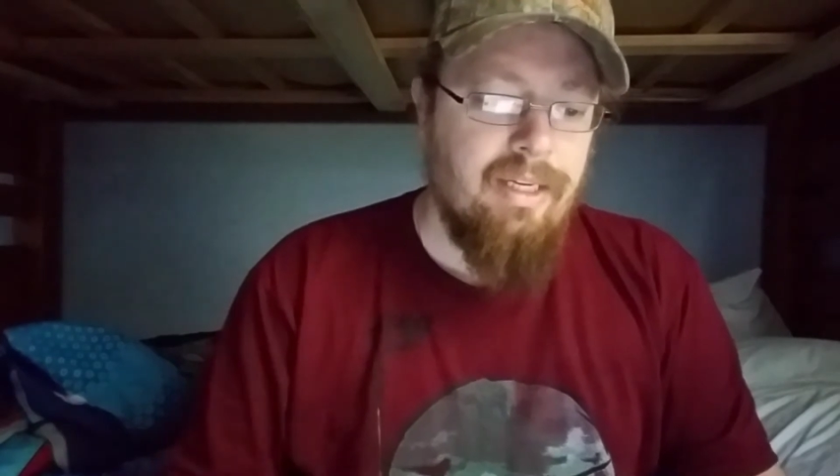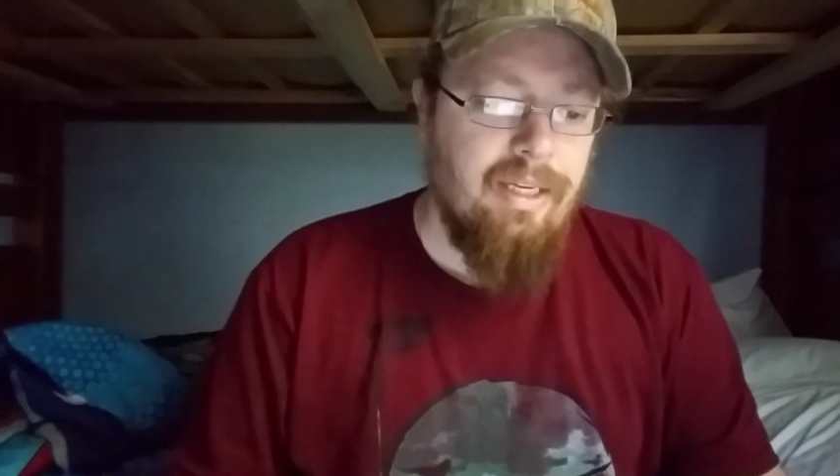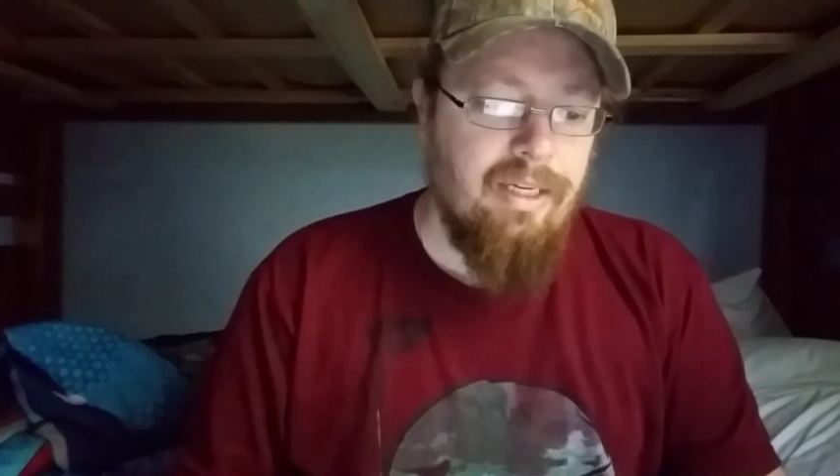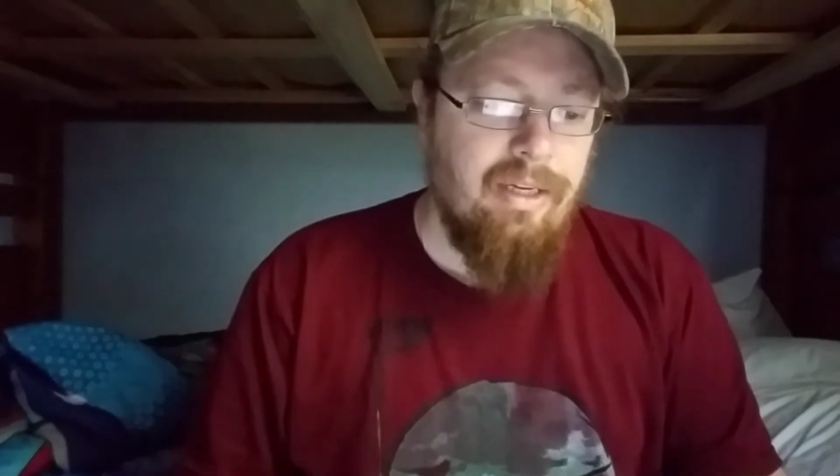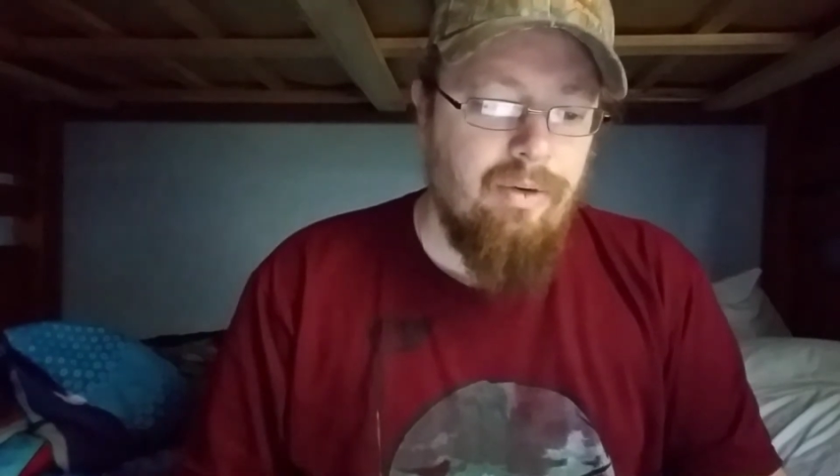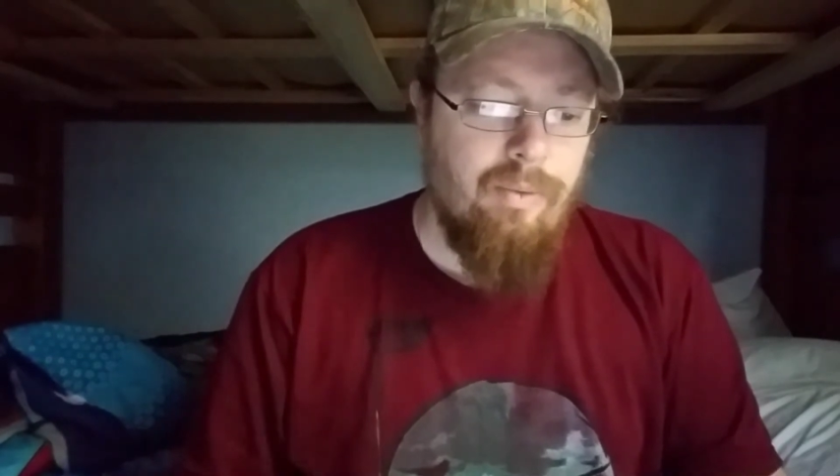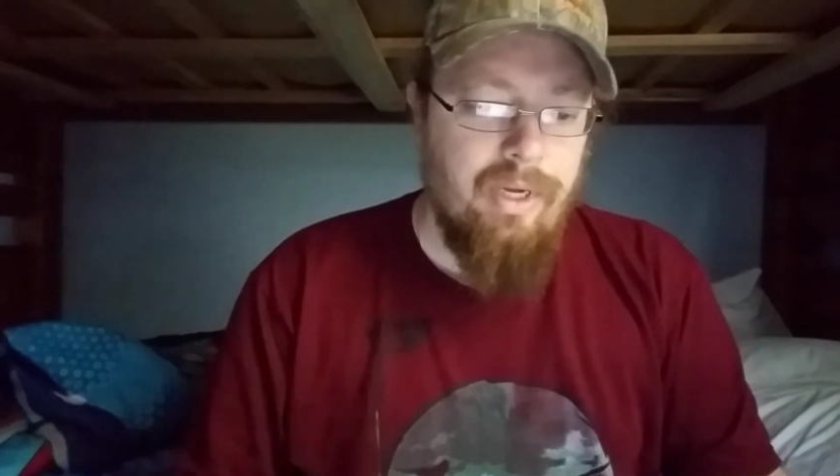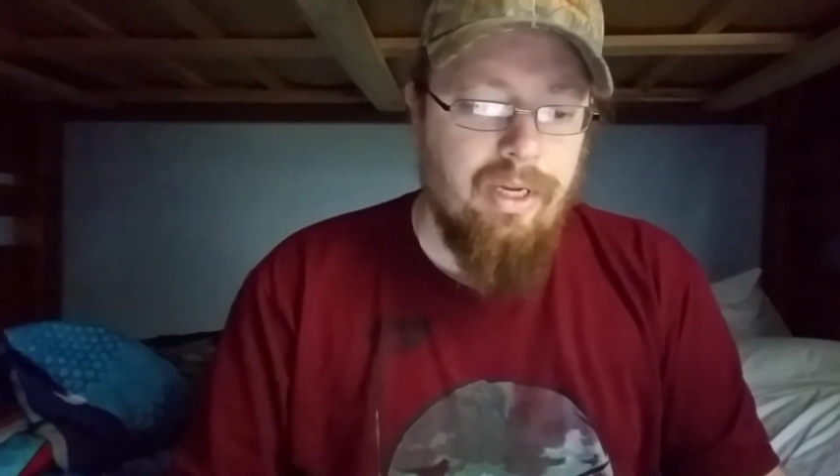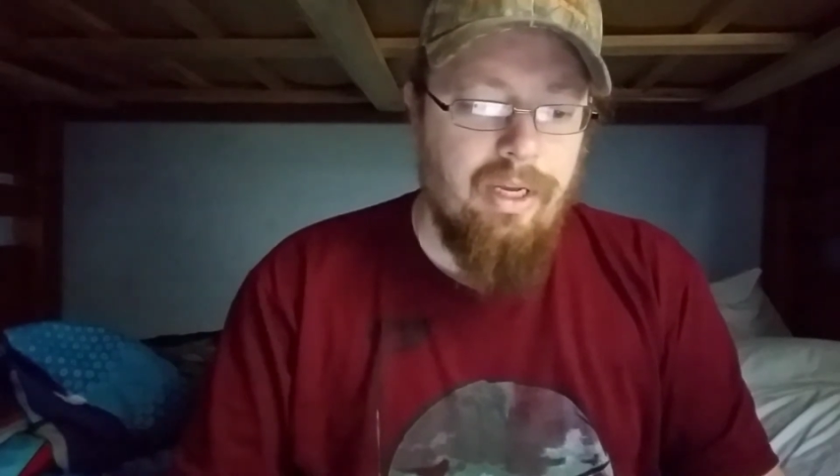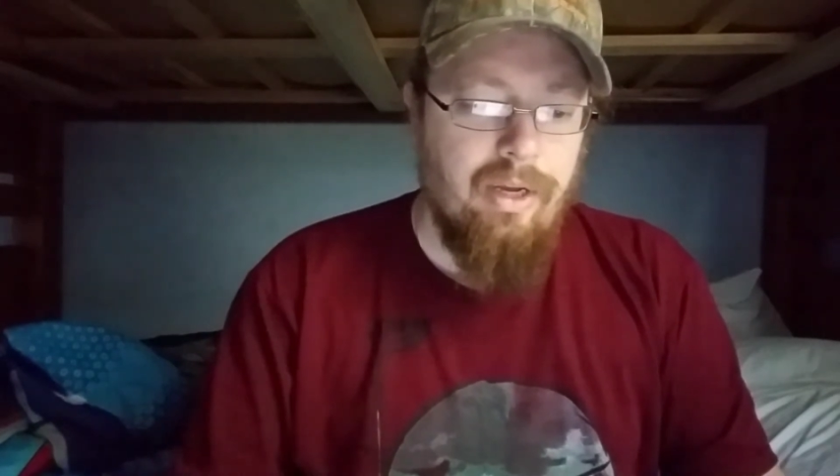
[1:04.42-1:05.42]
seen a
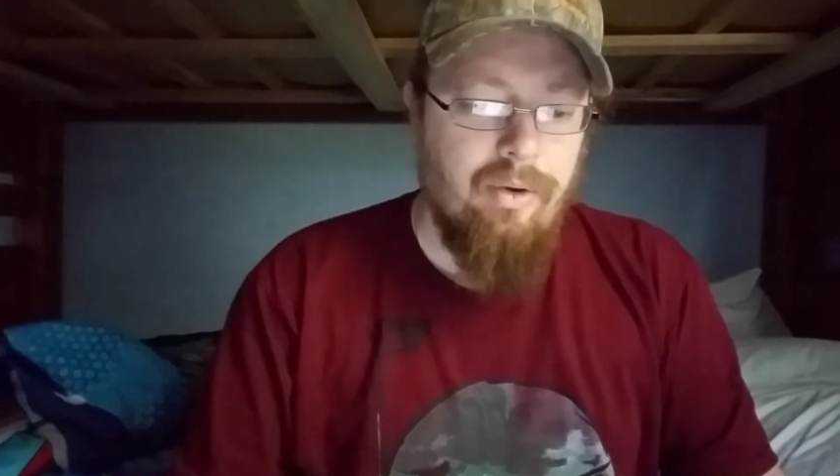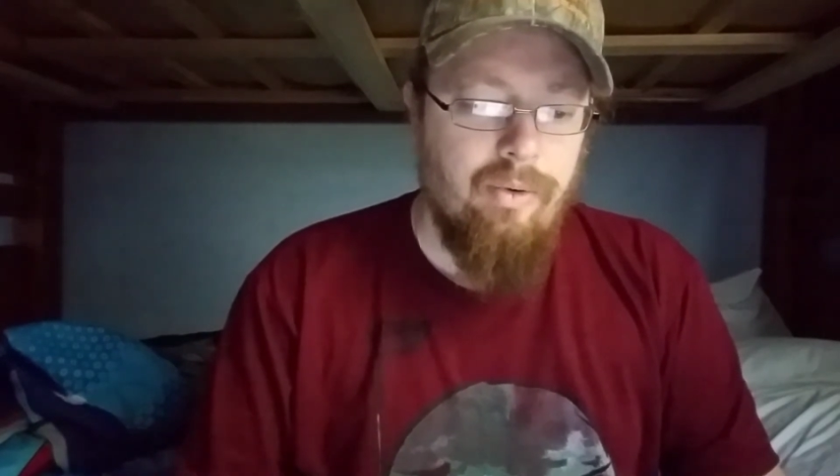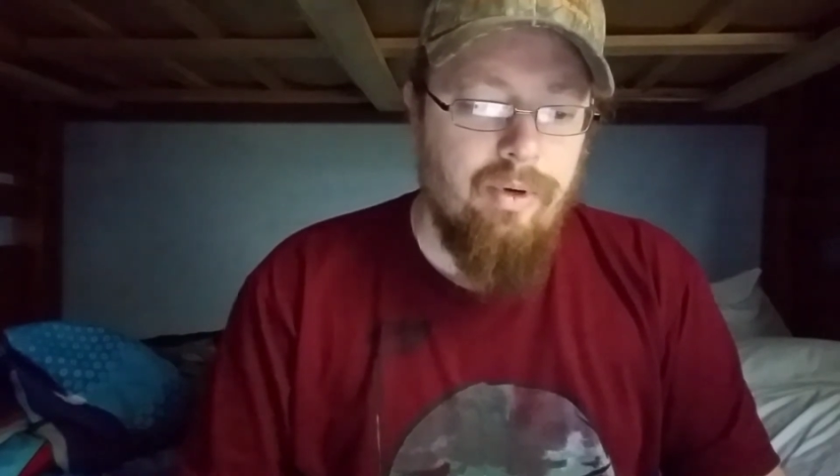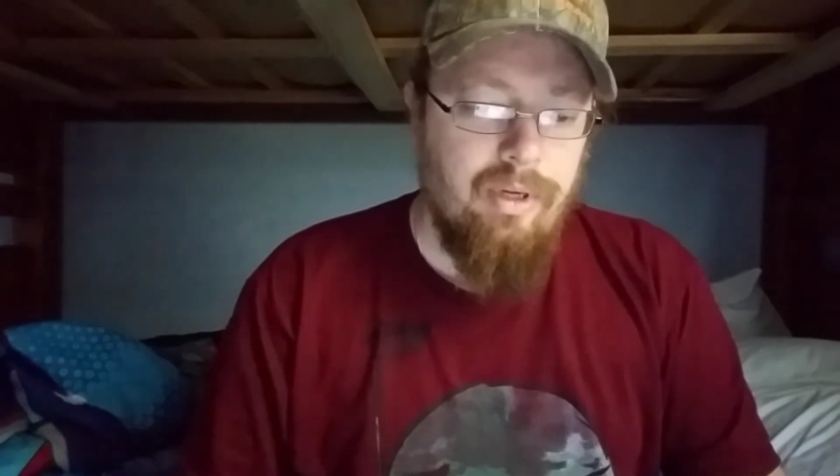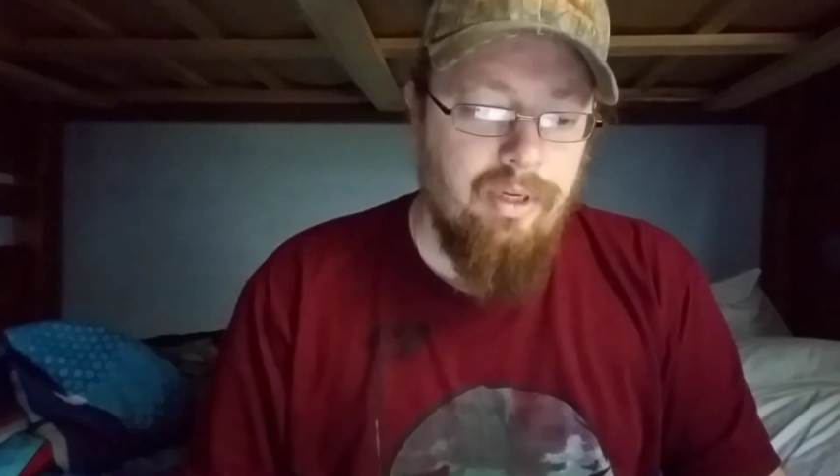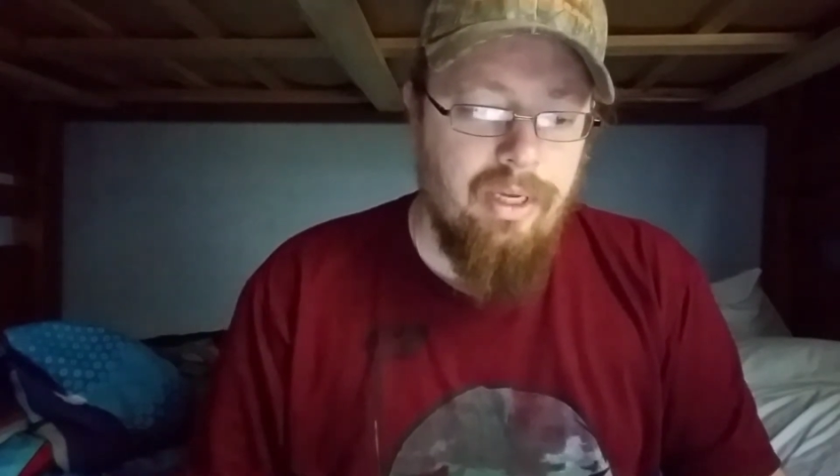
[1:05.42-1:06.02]
week ago